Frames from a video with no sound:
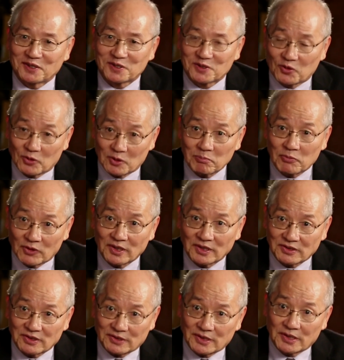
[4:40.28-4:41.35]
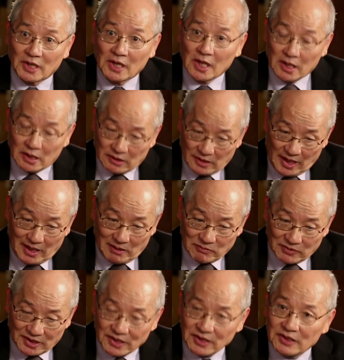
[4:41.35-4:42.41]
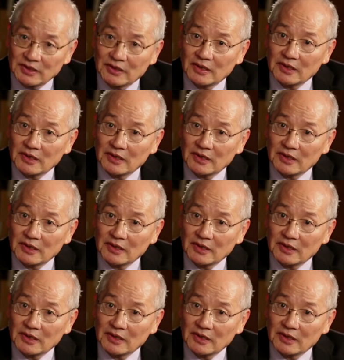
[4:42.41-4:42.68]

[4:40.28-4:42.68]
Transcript: to score points, all right? Namely,